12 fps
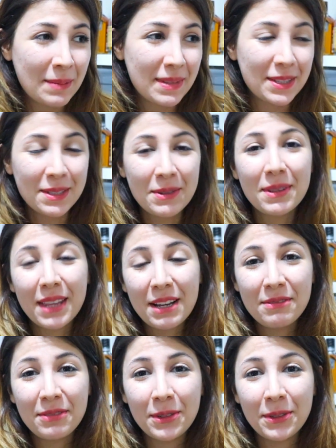I'm so
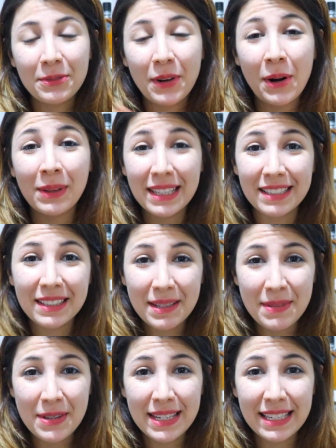thankful for our little
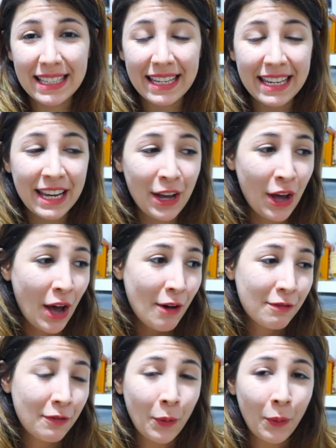community,
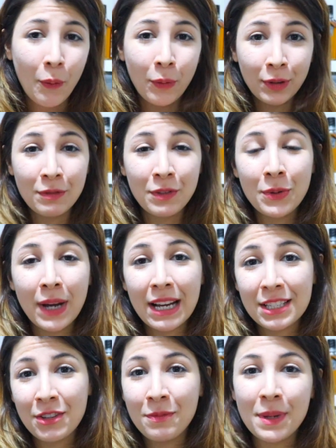for all of you
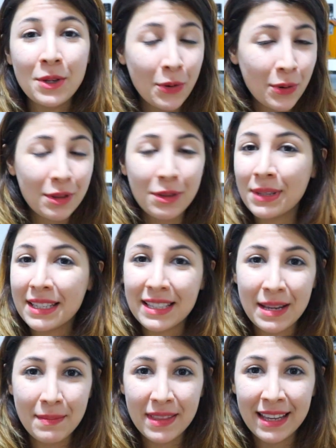guys who've been going through the
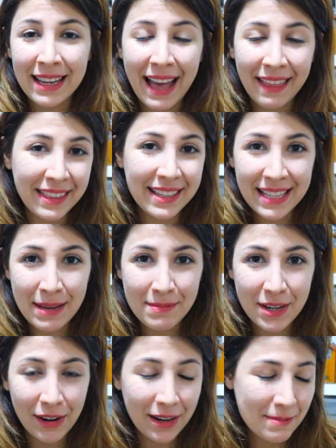same thing at the same
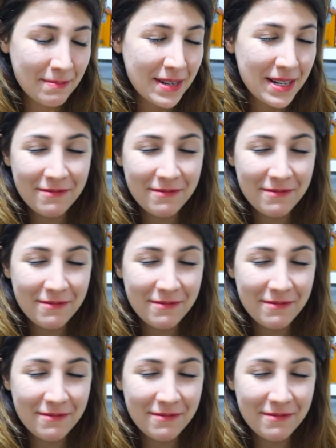time,